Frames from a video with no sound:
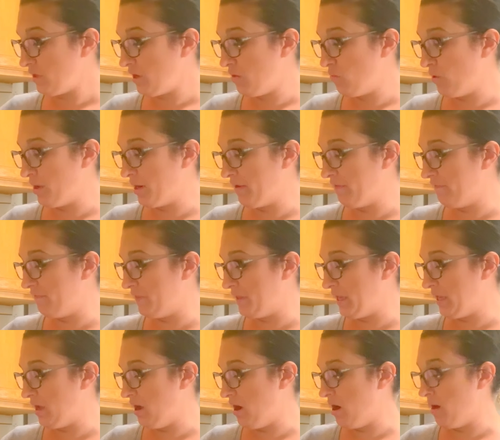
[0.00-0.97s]
one of
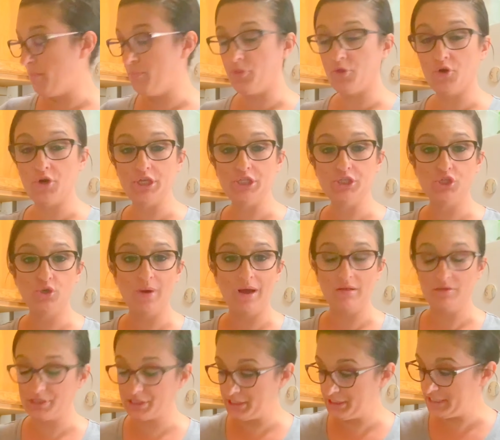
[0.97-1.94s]
the um, 32
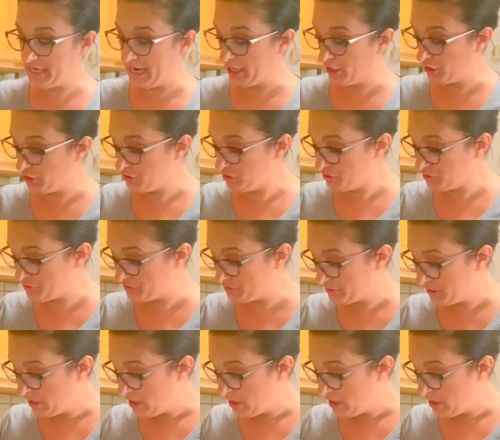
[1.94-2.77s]
ounce containers.